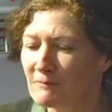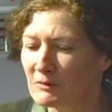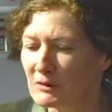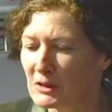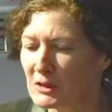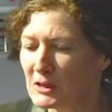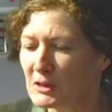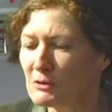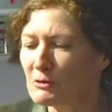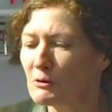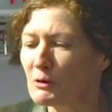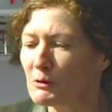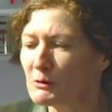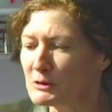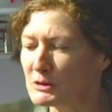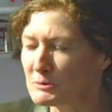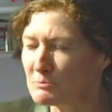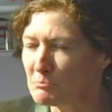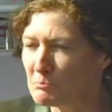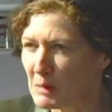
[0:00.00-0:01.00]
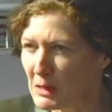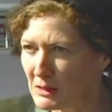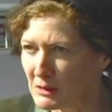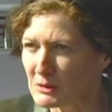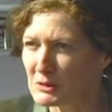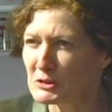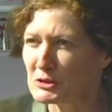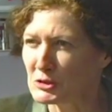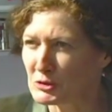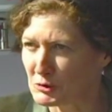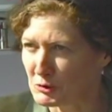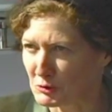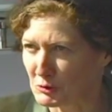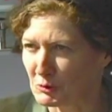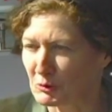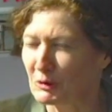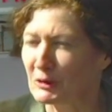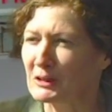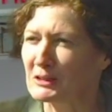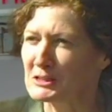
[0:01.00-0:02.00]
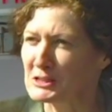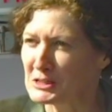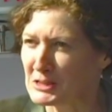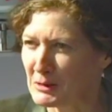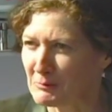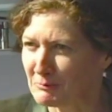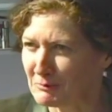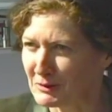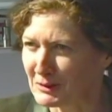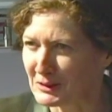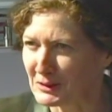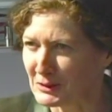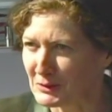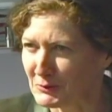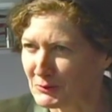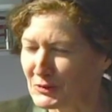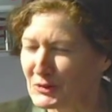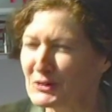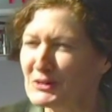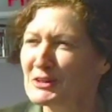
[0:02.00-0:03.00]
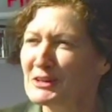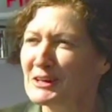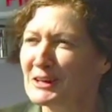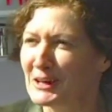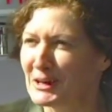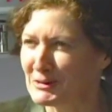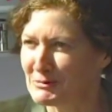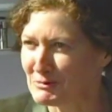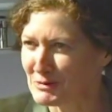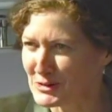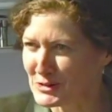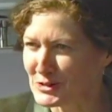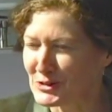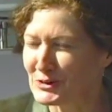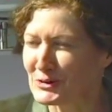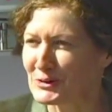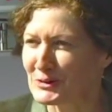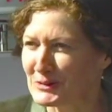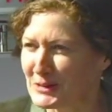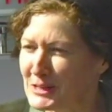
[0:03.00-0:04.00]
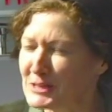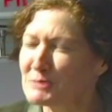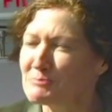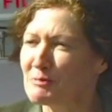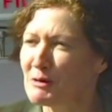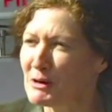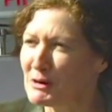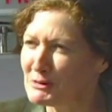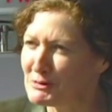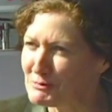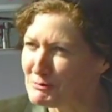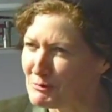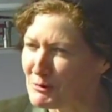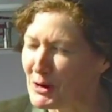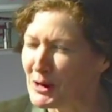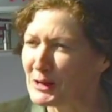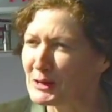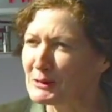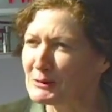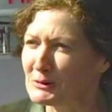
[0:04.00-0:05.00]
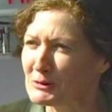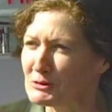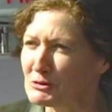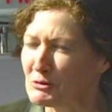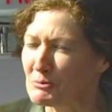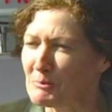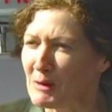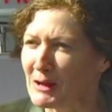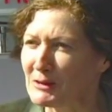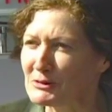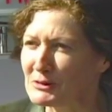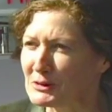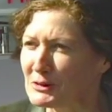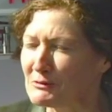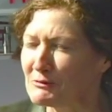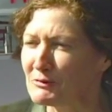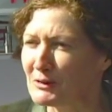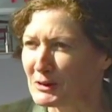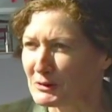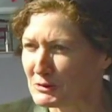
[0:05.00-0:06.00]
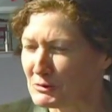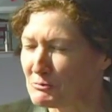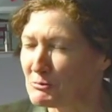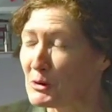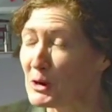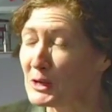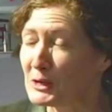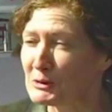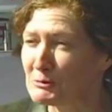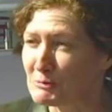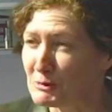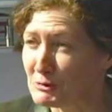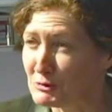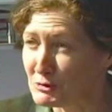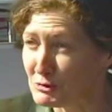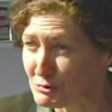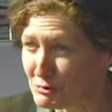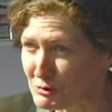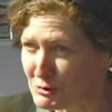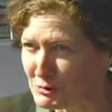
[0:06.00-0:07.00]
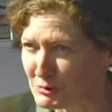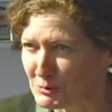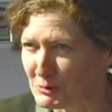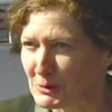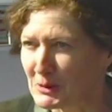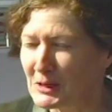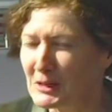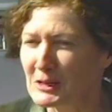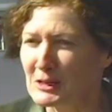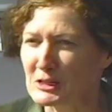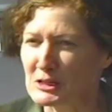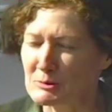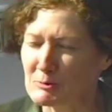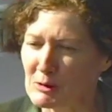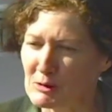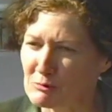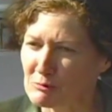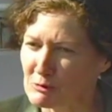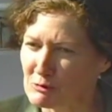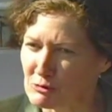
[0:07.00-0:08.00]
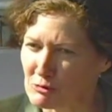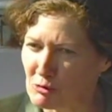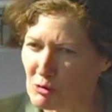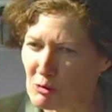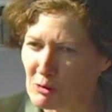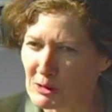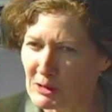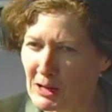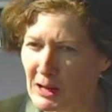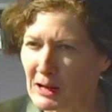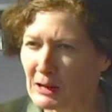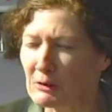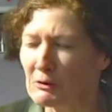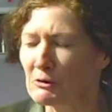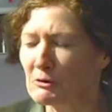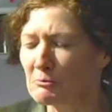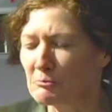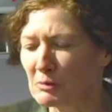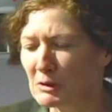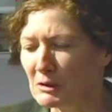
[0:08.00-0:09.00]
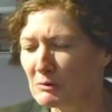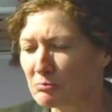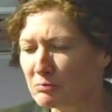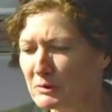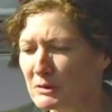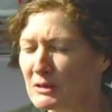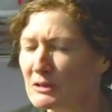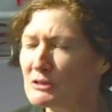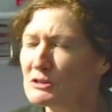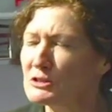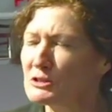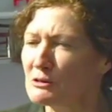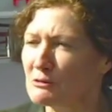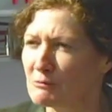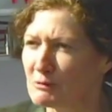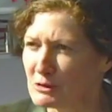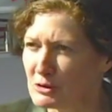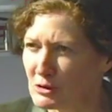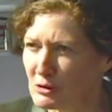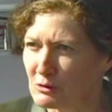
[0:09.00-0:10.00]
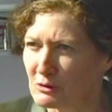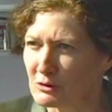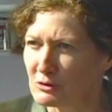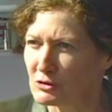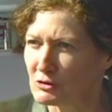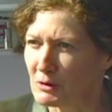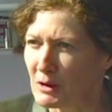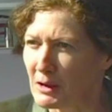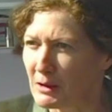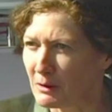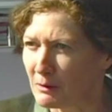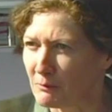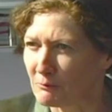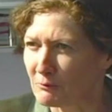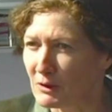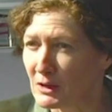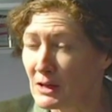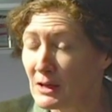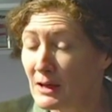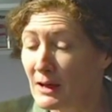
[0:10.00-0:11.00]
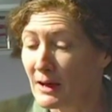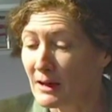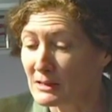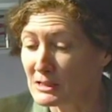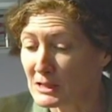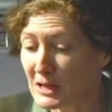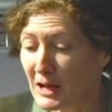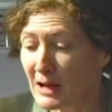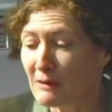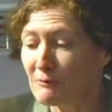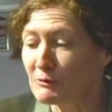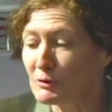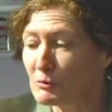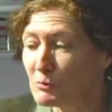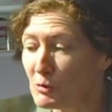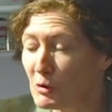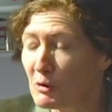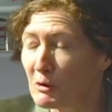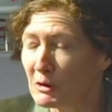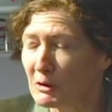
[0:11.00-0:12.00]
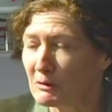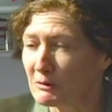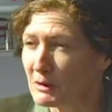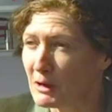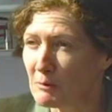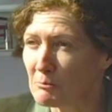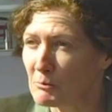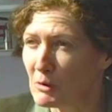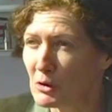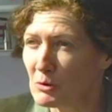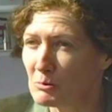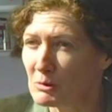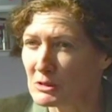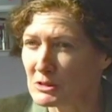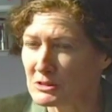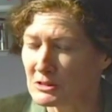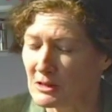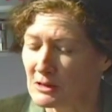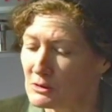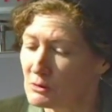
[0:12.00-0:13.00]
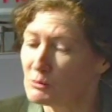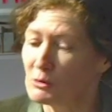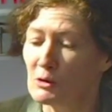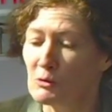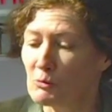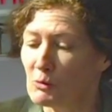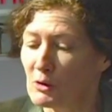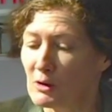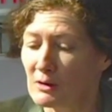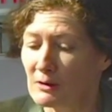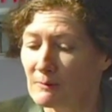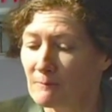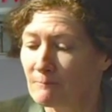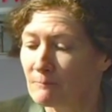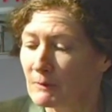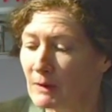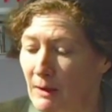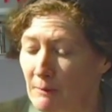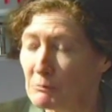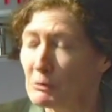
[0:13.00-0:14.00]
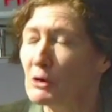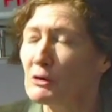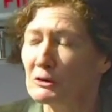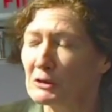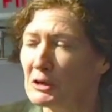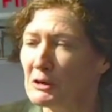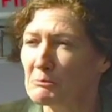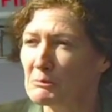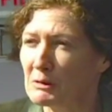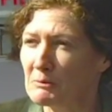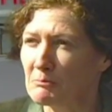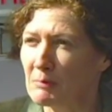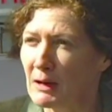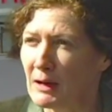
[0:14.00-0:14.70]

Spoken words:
the hero is meant to accept the gifts and return. Right. That's part of why the dramatic effect of why he withdrew. He's meant to withdraw in anger, be appeased, and return in triumph. And to have the warrior at that moment say, you know what, I'm not coming